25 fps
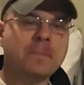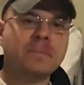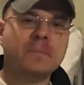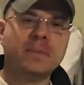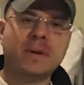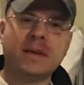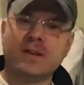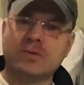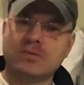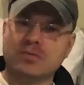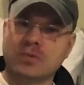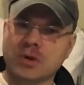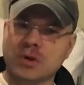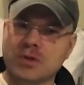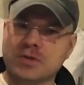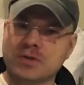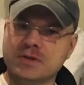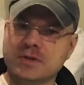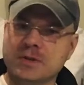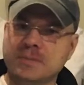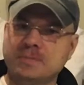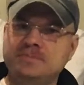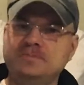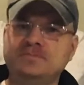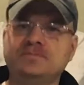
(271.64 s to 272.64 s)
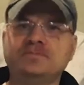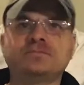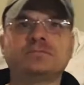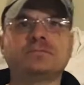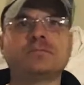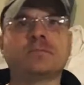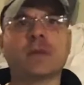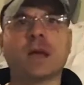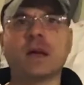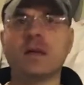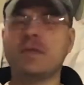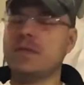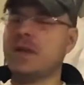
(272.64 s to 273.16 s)
Big roast,
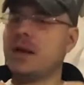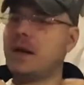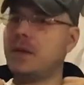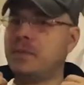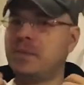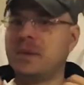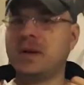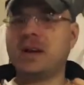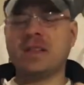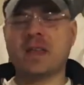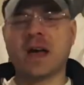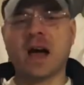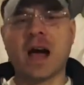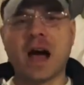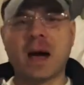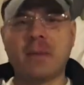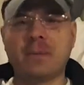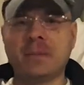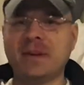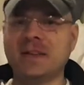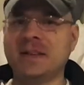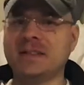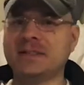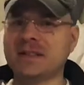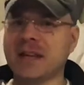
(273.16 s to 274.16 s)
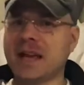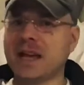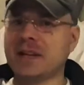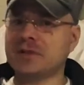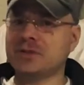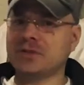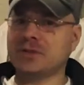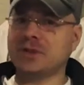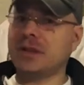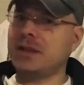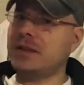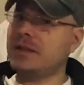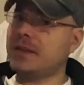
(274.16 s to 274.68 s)
a bit of the hoppiness
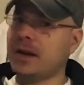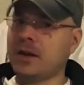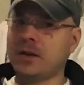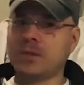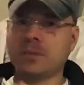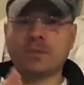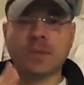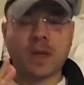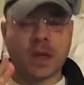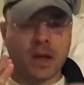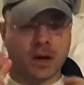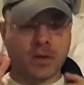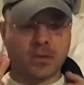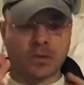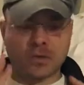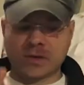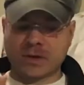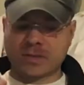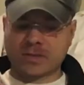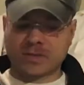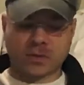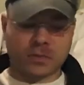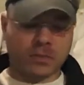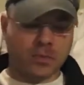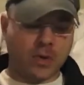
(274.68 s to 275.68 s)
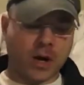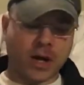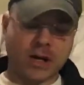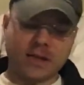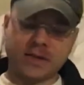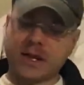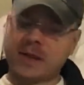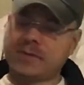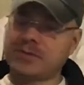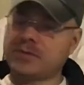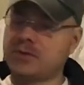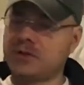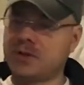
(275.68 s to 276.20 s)
actually in there, which I'm
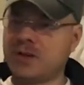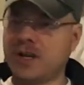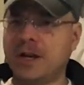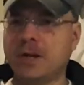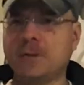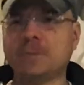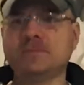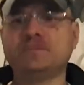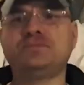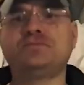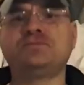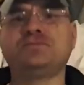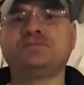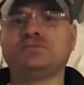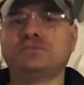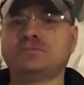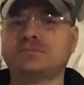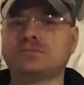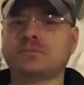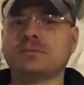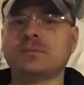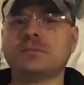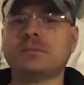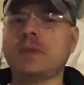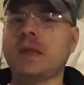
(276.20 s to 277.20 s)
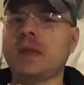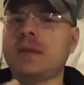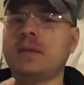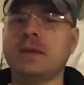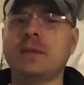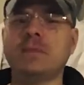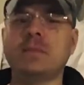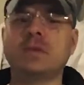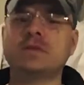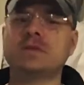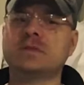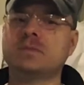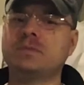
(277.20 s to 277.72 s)
surprised after a year. They
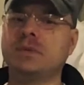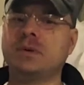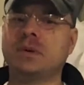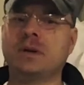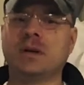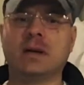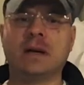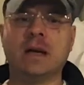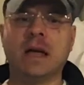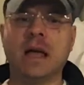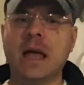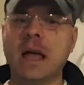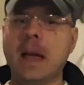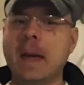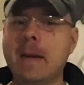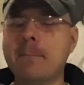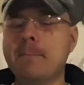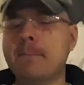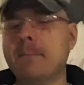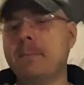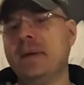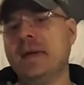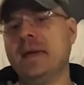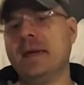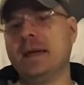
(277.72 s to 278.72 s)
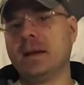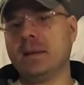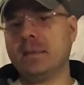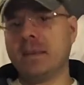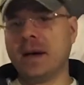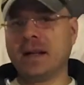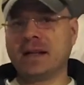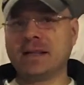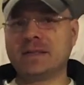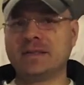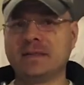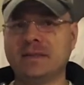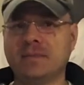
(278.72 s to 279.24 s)
must put a big
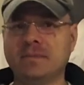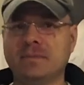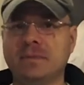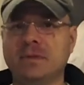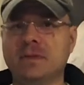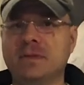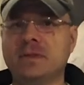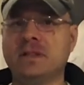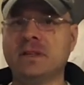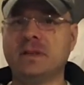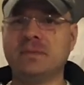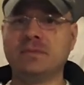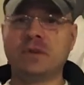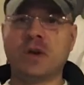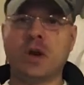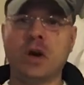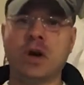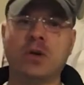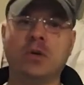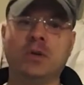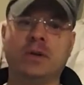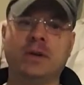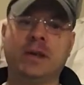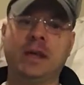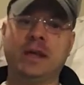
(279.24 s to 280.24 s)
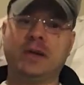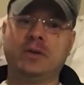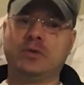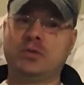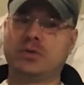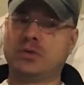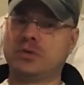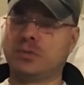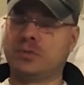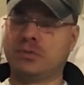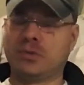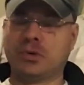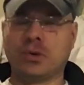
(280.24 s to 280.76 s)
amount of Simcoe and that
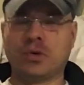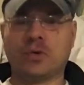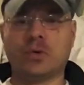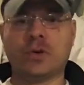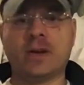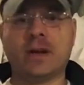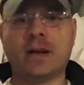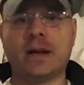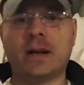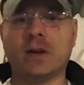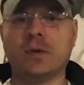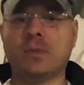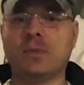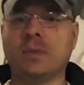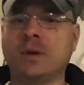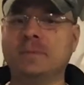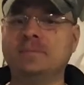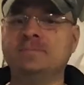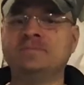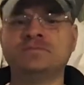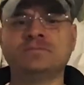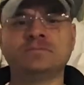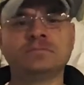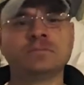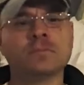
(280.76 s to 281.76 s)
Northern Brewer in here, but